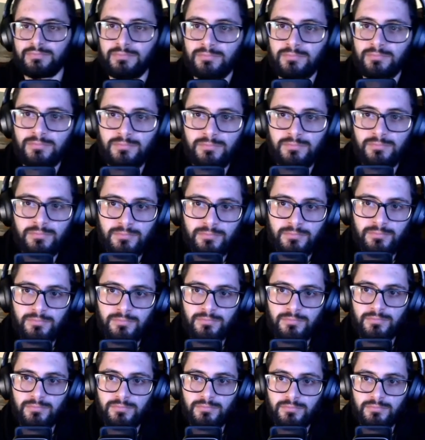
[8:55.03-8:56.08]

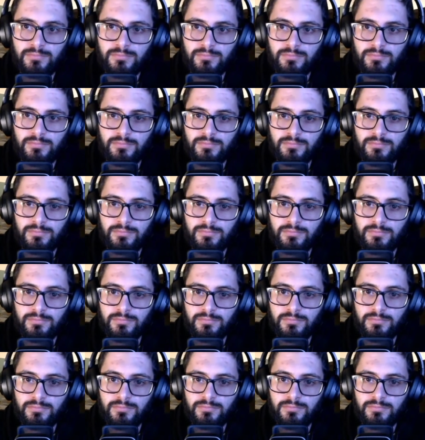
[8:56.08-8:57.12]

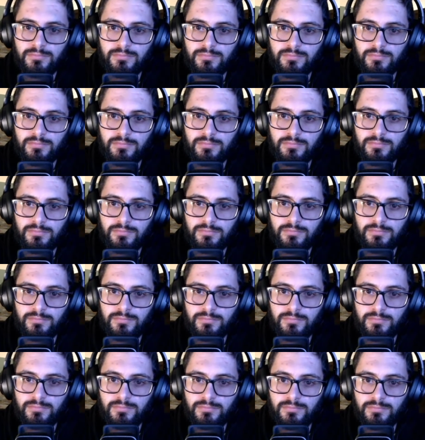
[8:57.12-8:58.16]

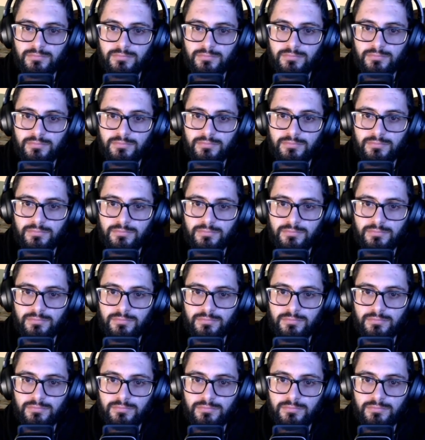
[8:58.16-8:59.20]

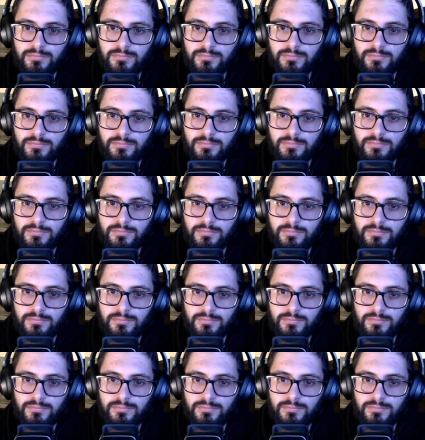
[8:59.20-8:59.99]
(not speaking)